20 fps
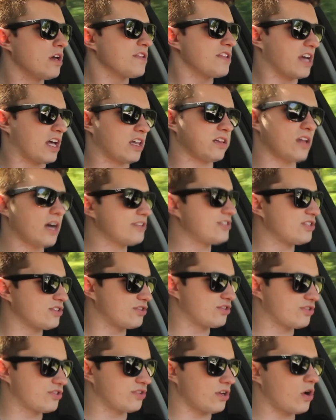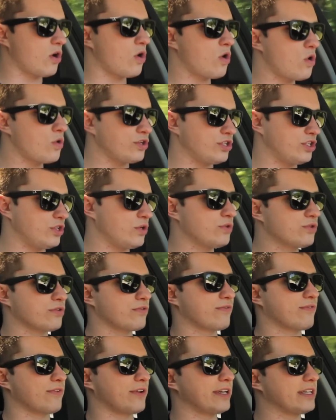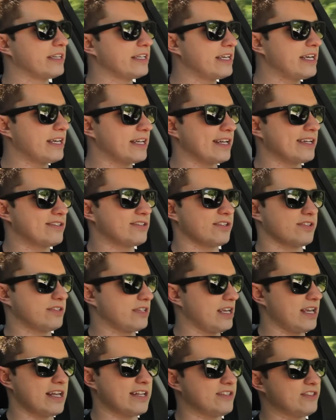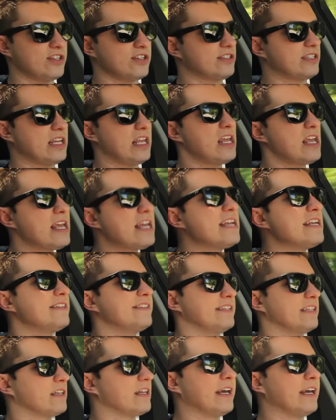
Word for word: the clutch is so user-friendly, and it's just easy.